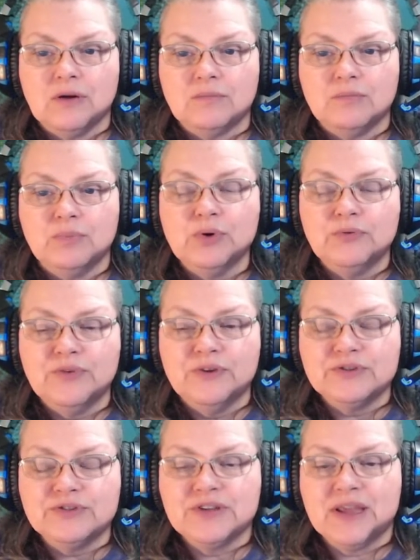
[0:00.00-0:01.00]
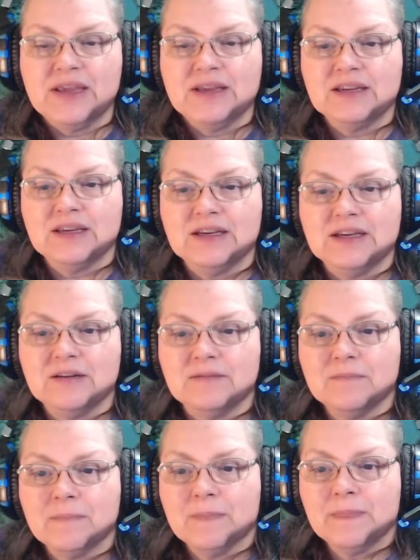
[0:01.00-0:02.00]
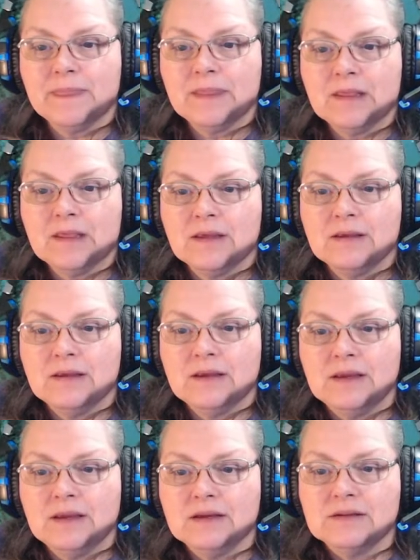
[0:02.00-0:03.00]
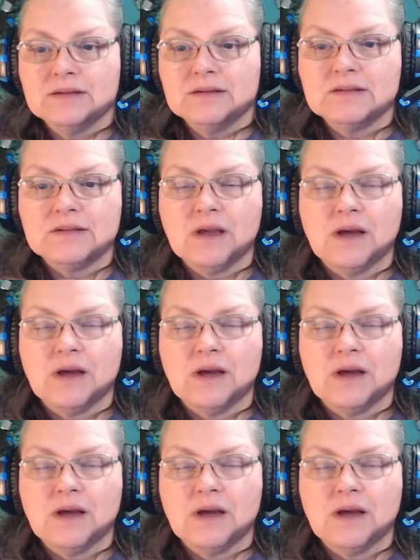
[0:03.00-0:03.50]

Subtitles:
pool filter sand in it is